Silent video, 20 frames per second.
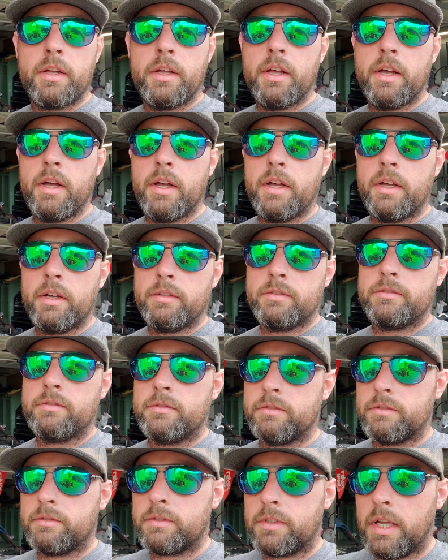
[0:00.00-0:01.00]
Uh,
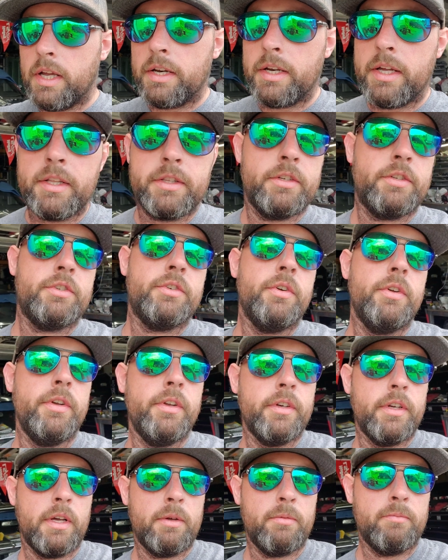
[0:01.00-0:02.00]
got down the
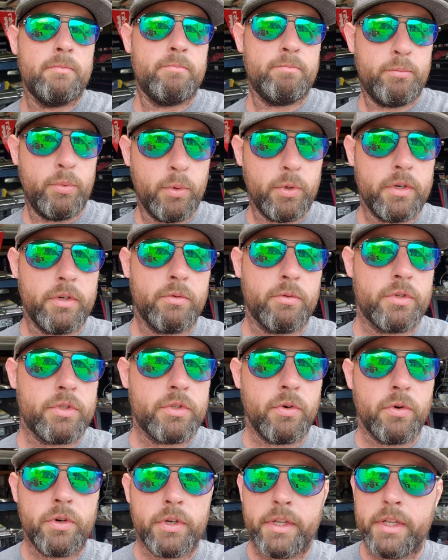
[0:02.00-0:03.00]
street and I pulled into a
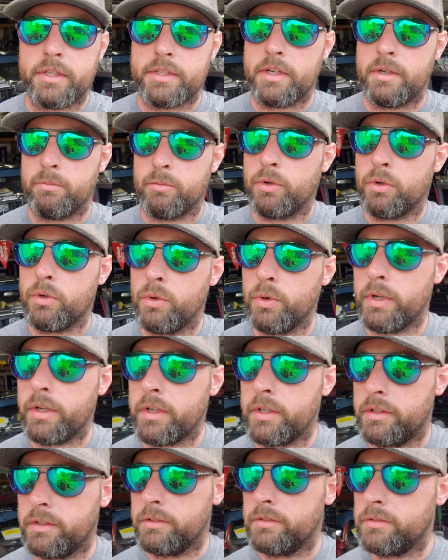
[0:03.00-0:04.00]
store to get something real
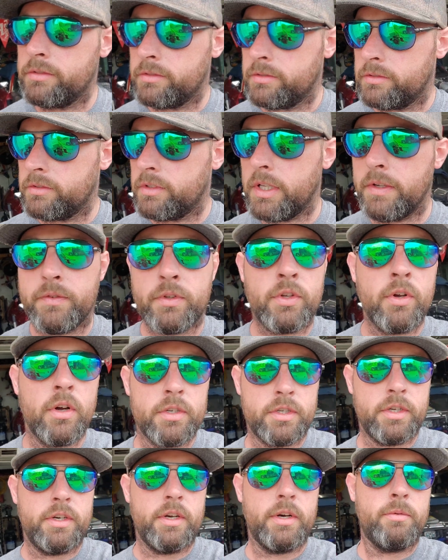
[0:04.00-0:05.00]
quick and left the car
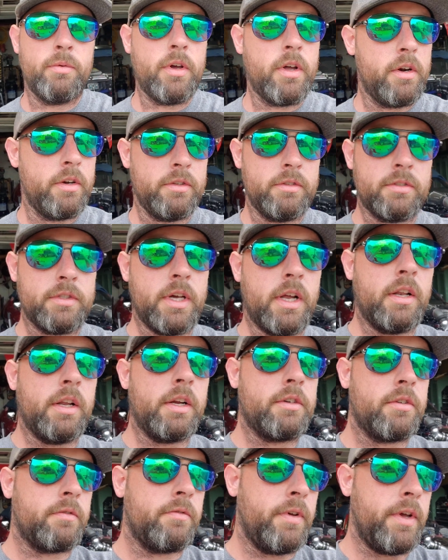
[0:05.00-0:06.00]
sitting there running. It's got
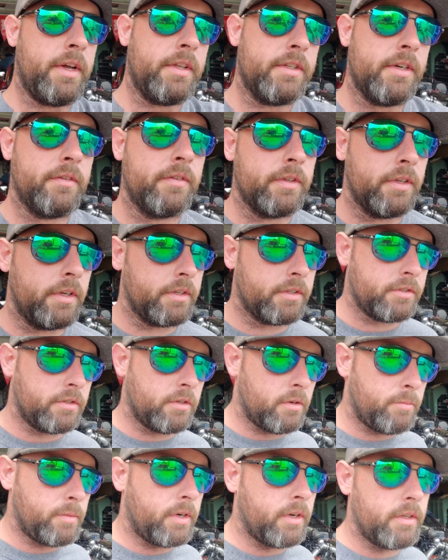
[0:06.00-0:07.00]
electric fans, everything.
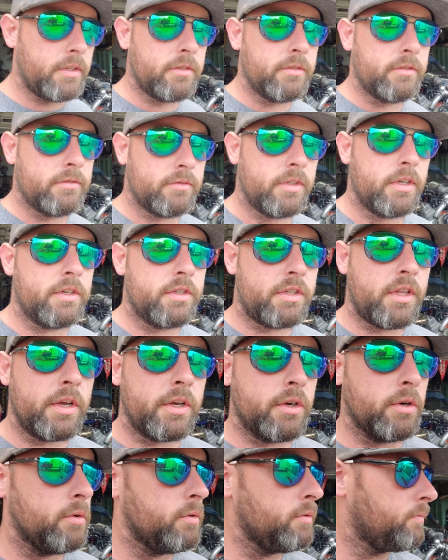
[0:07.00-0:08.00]
So, I mean, it, it'll stay
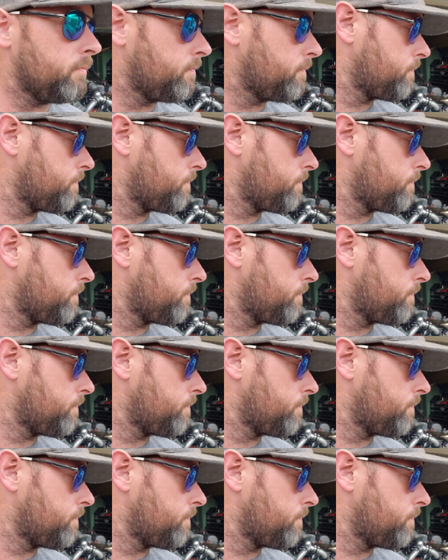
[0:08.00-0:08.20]
cool.